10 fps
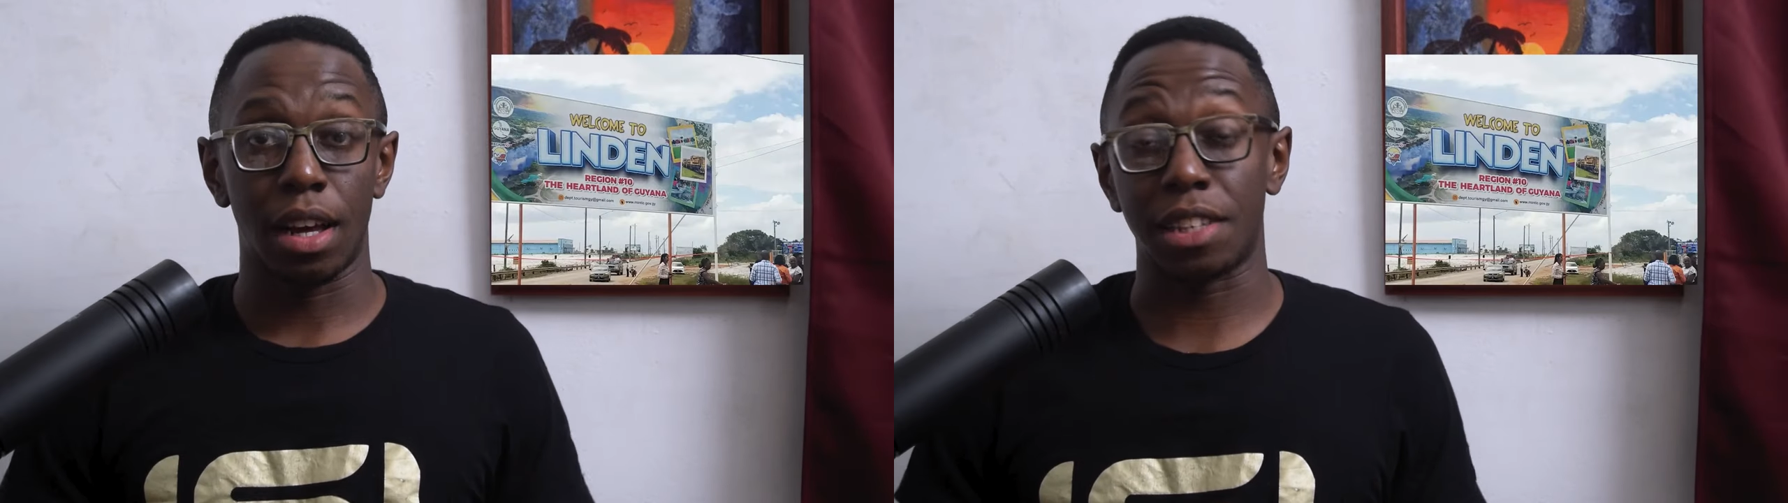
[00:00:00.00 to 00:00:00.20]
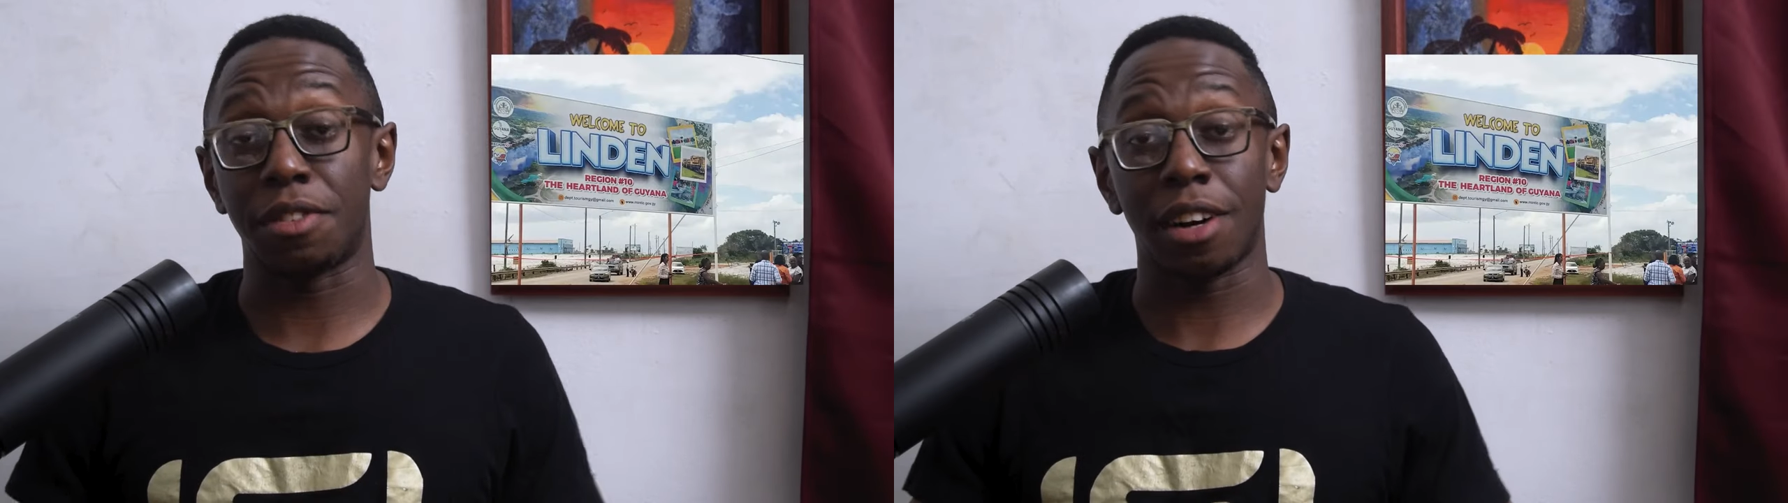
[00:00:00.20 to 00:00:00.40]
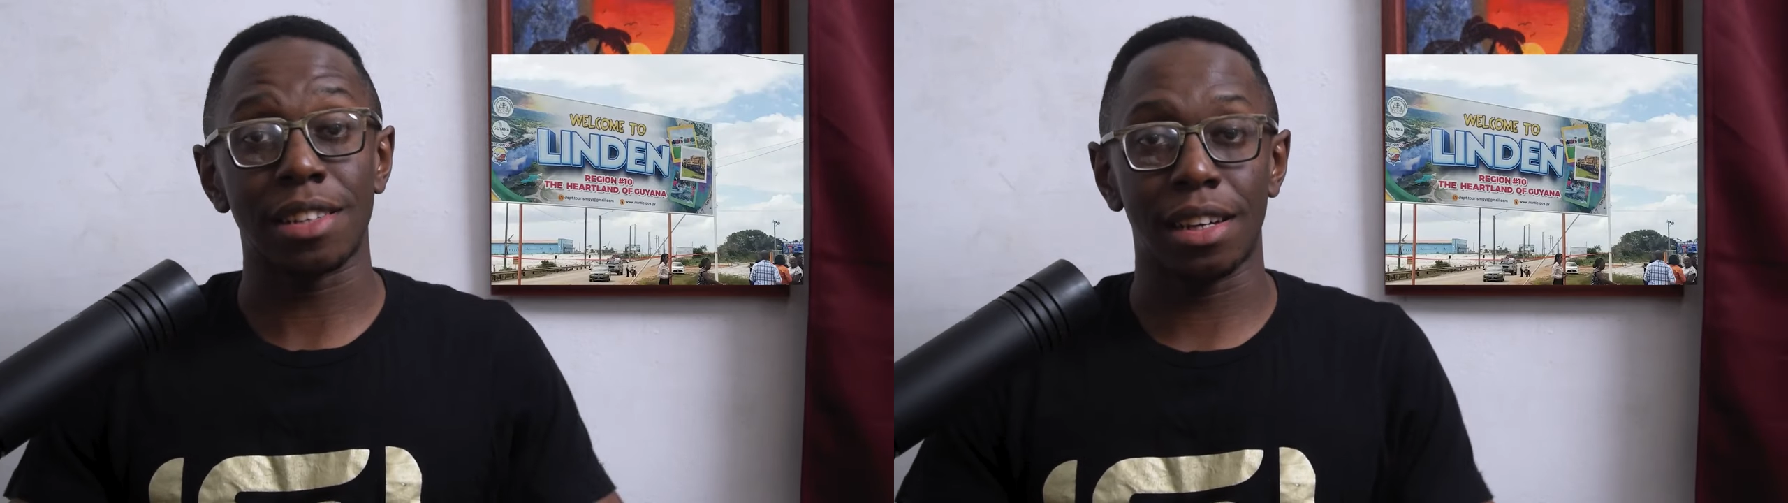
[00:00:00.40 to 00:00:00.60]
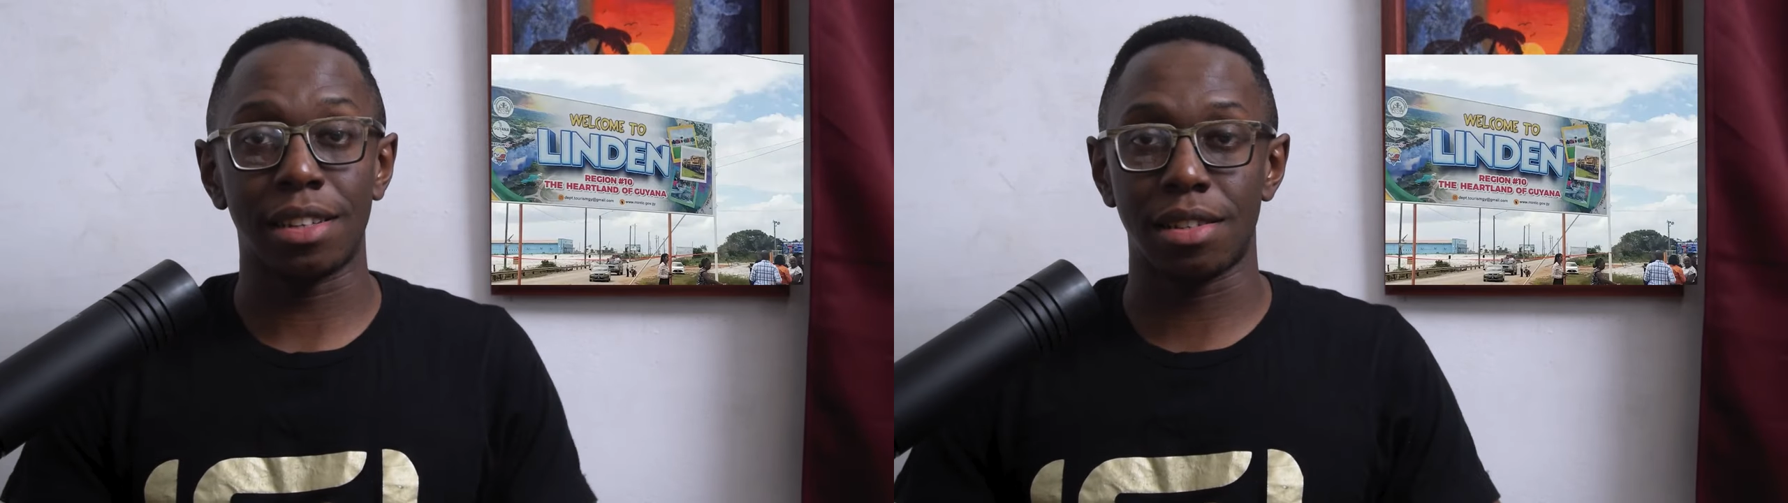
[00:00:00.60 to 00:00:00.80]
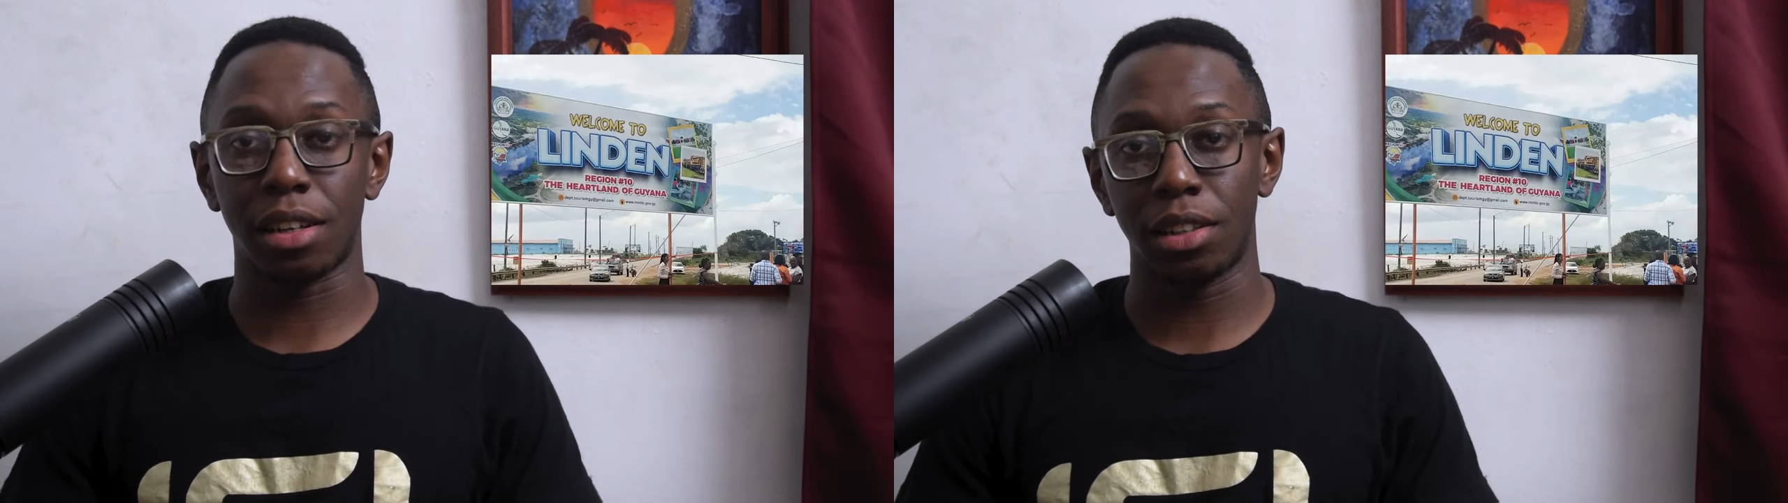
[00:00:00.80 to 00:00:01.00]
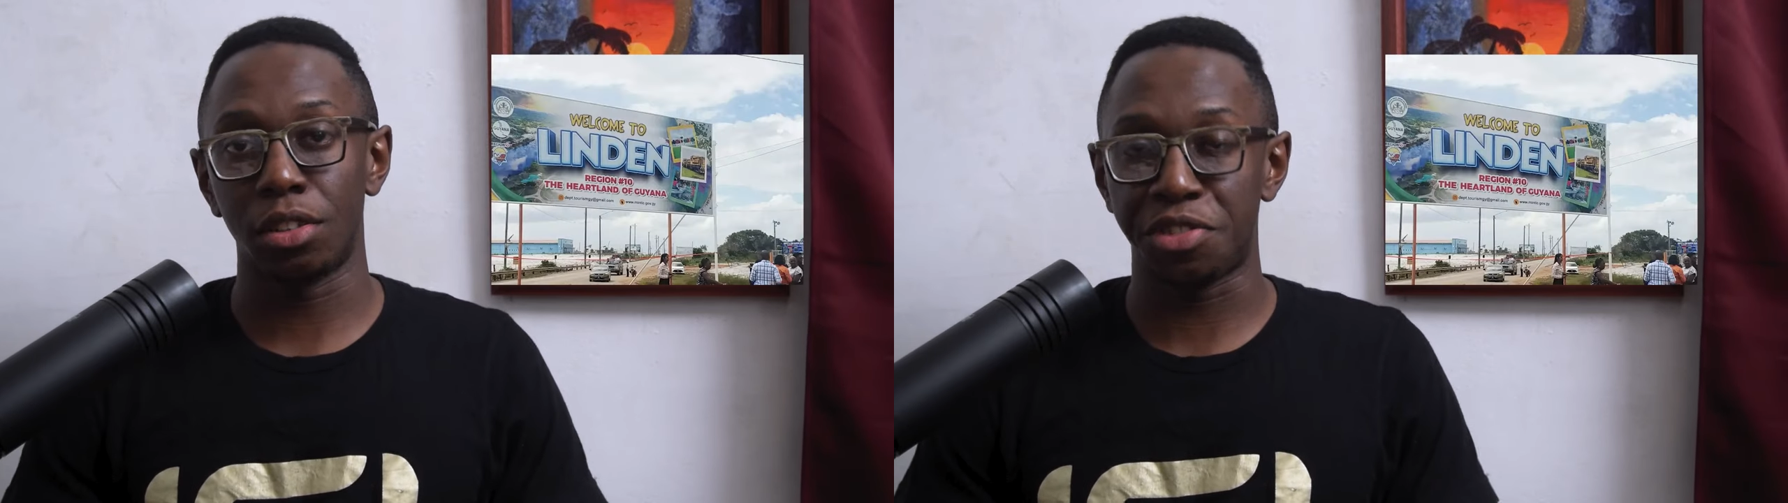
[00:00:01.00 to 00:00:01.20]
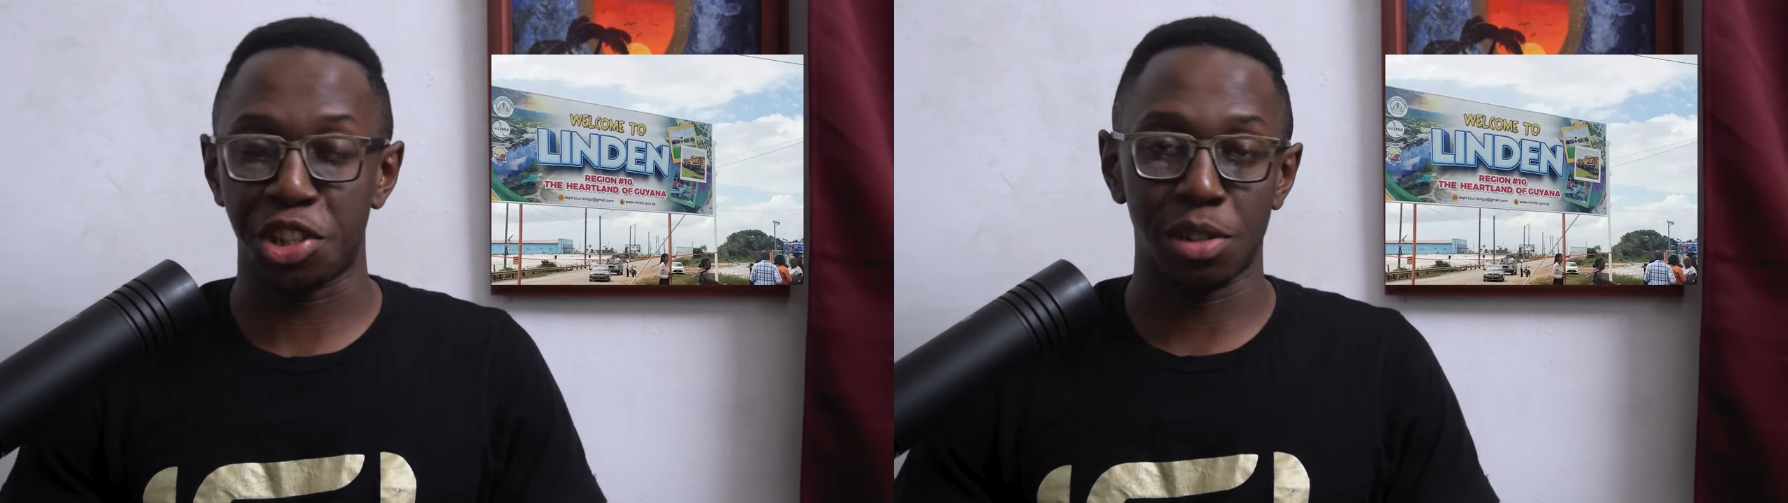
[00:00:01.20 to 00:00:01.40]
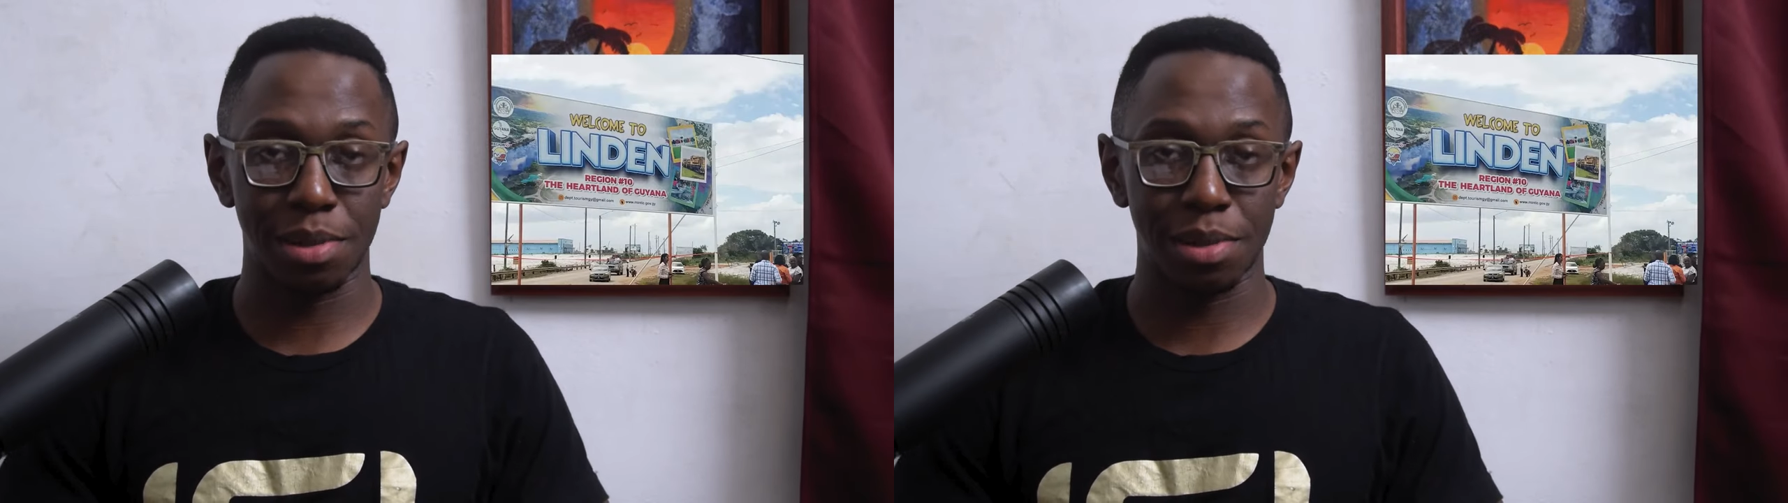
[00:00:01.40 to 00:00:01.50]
As far as I can tell, the official